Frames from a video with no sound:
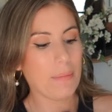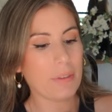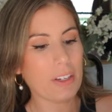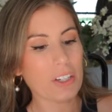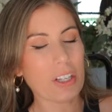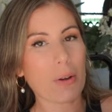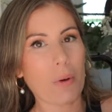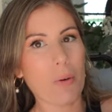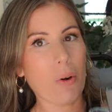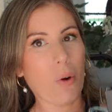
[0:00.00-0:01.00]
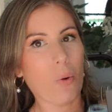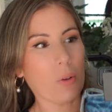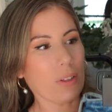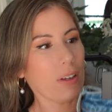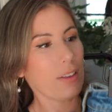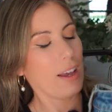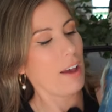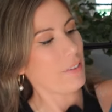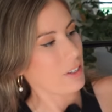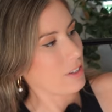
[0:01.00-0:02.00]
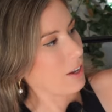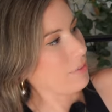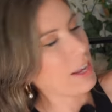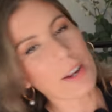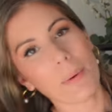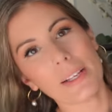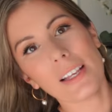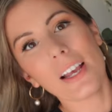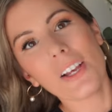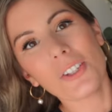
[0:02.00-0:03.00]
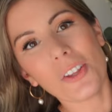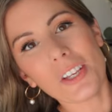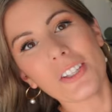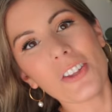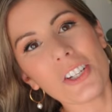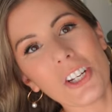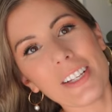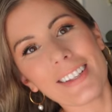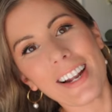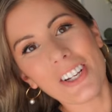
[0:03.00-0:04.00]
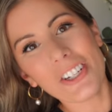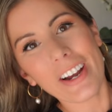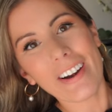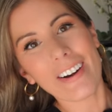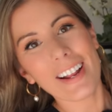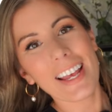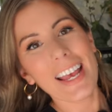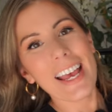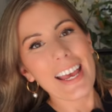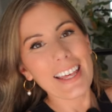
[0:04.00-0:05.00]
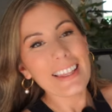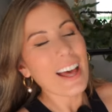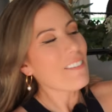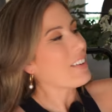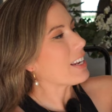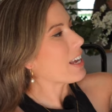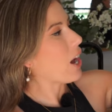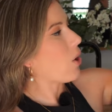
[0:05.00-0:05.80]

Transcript: they just like won't hold the heavy stuff. Anyways, so these are the jeans that I shared in that video.